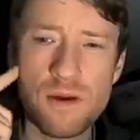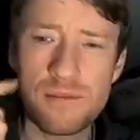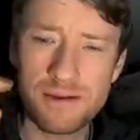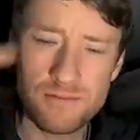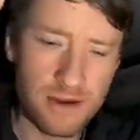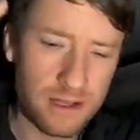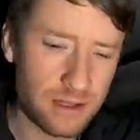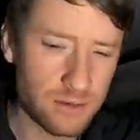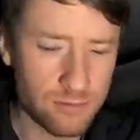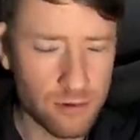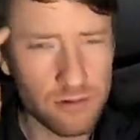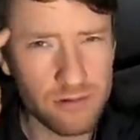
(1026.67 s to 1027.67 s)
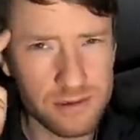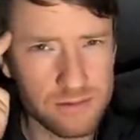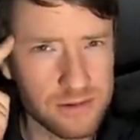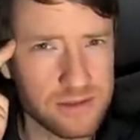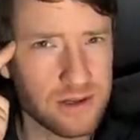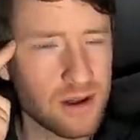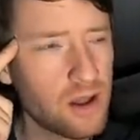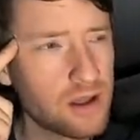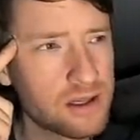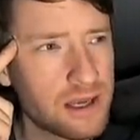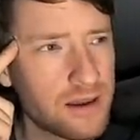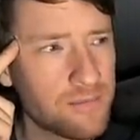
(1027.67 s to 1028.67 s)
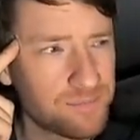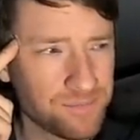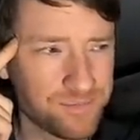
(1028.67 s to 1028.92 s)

I made really good progress when I was on holiday,